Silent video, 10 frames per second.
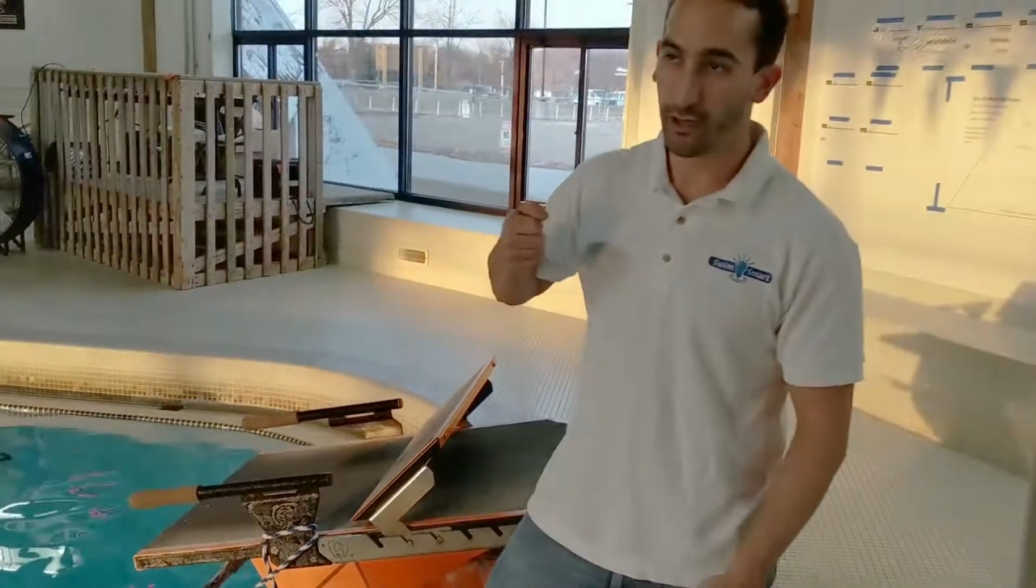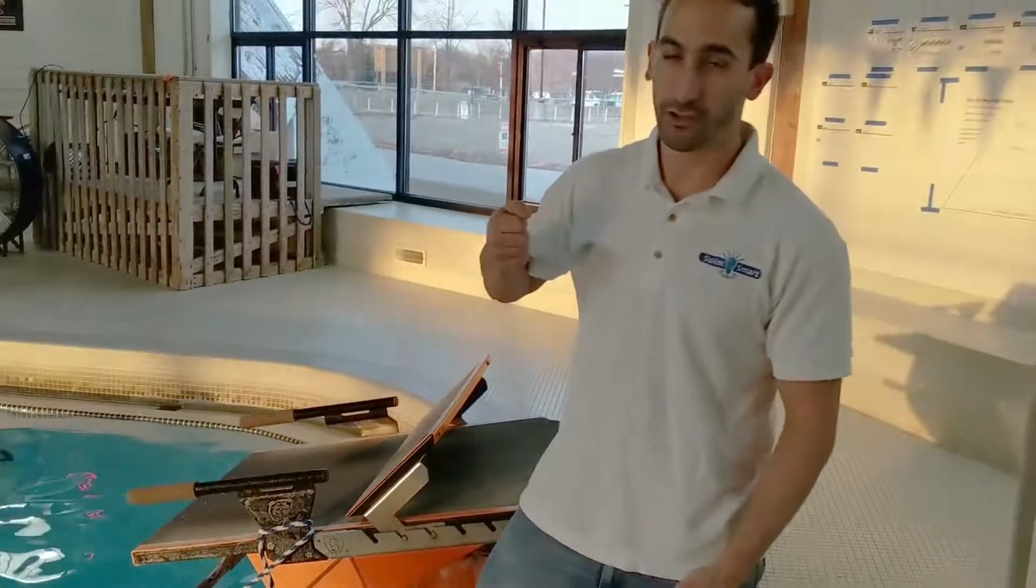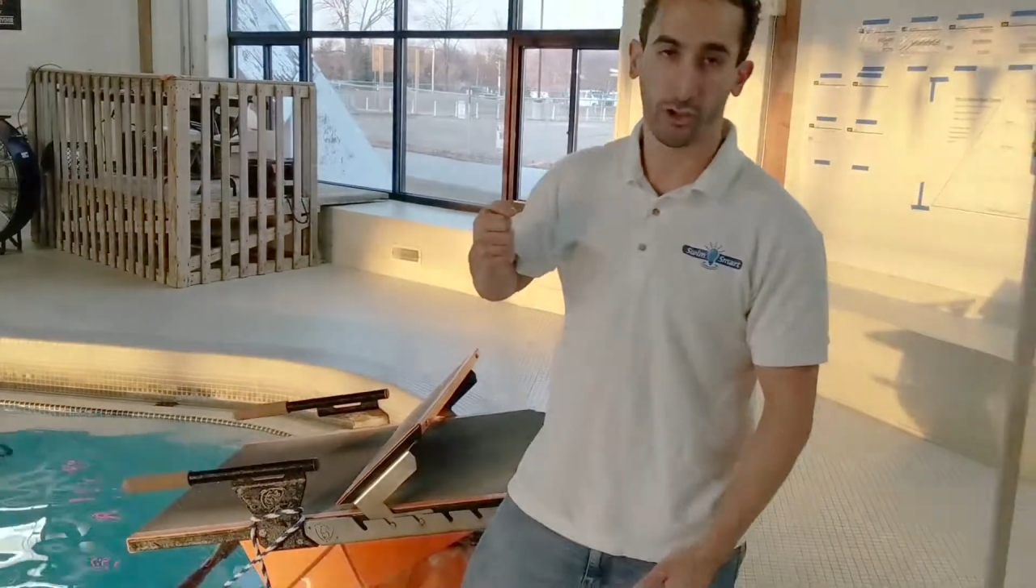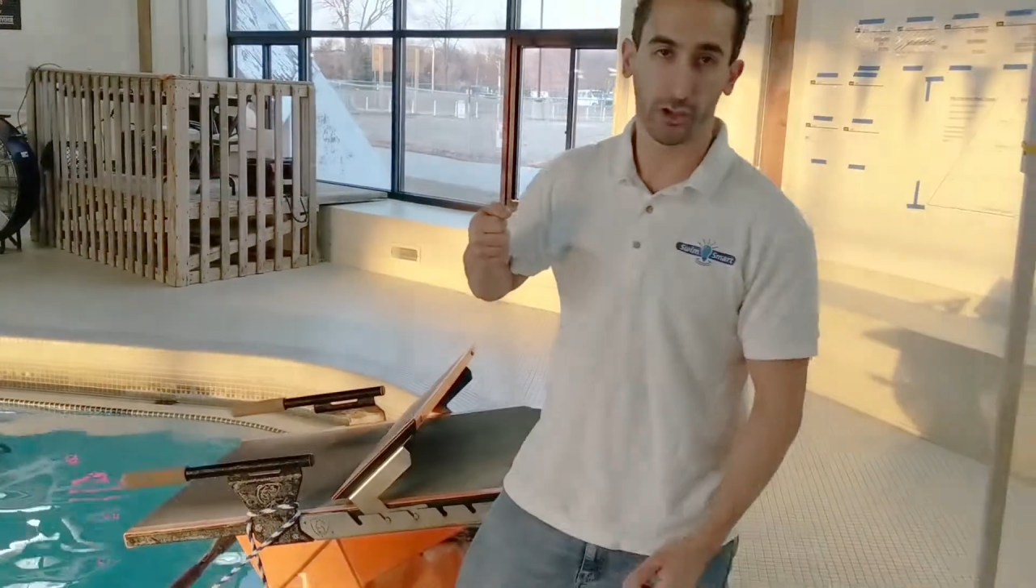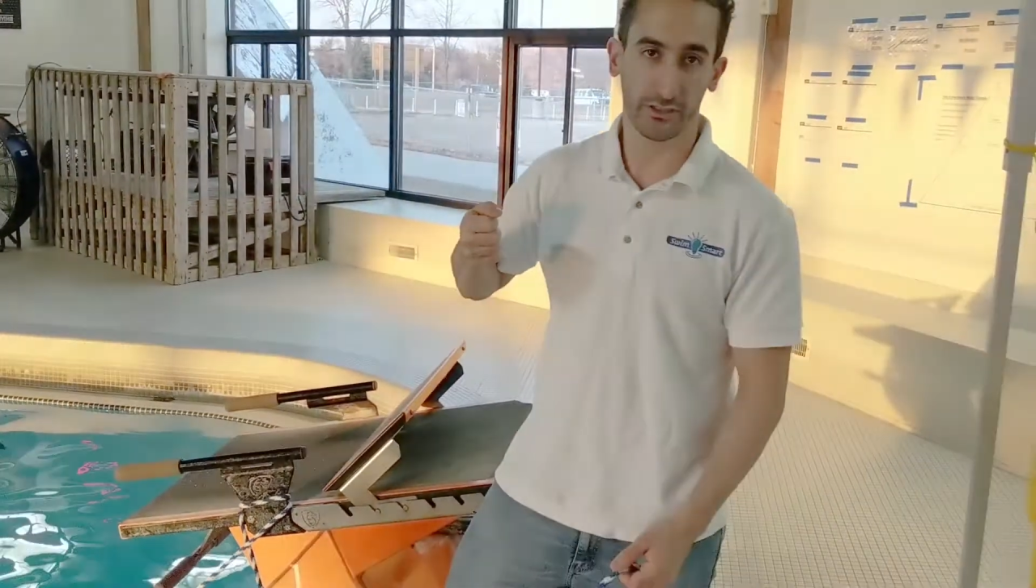
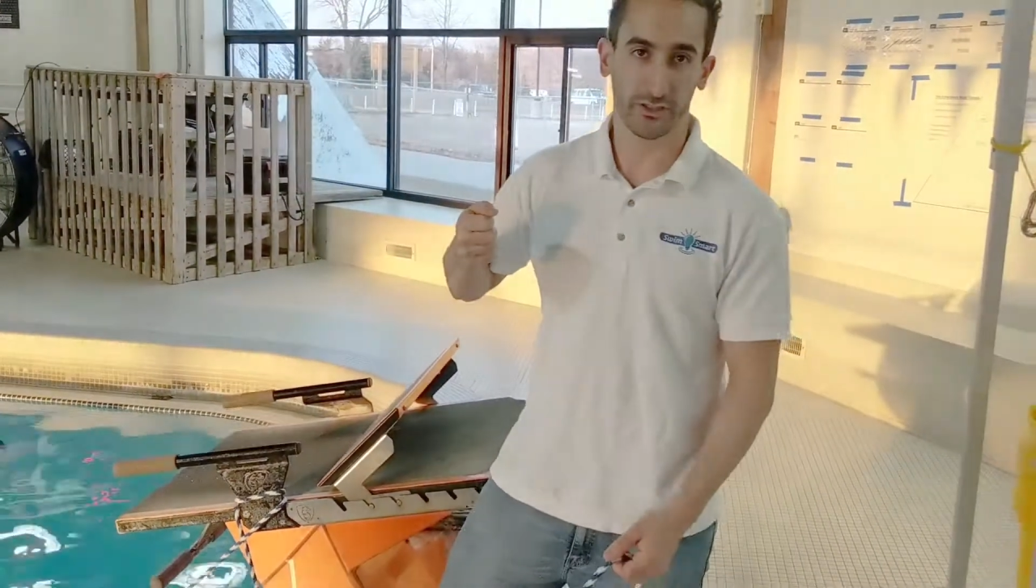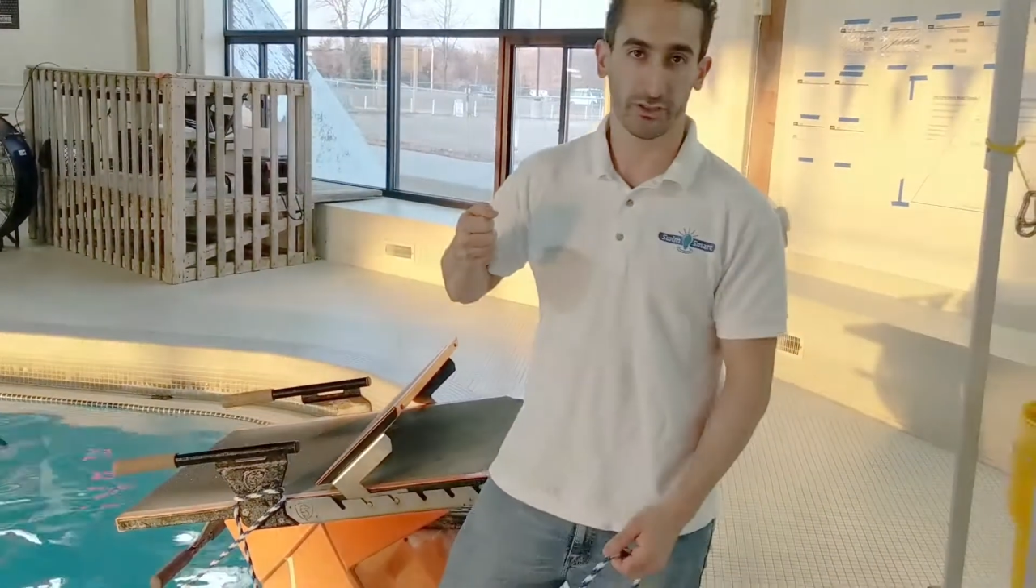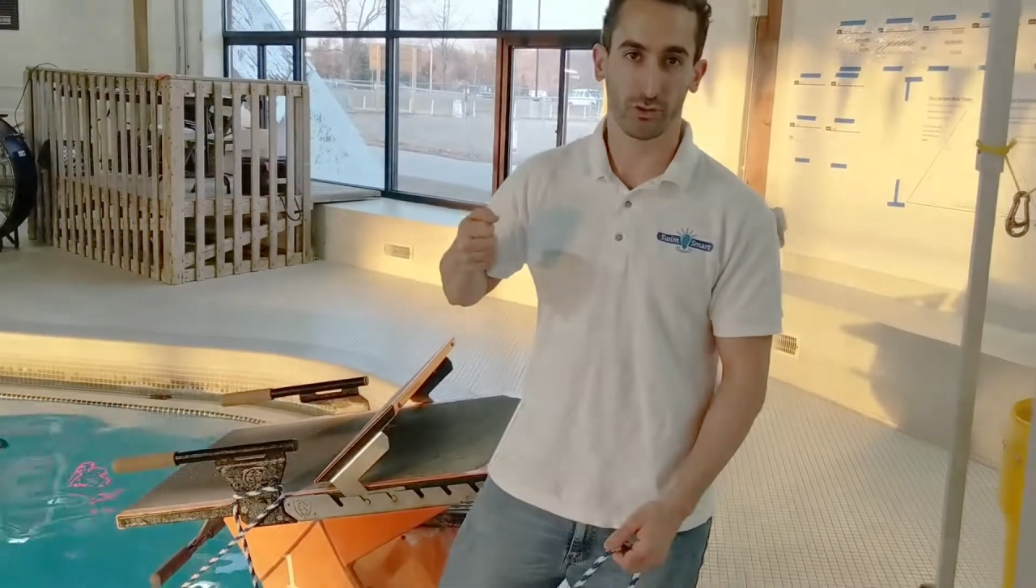unhooks the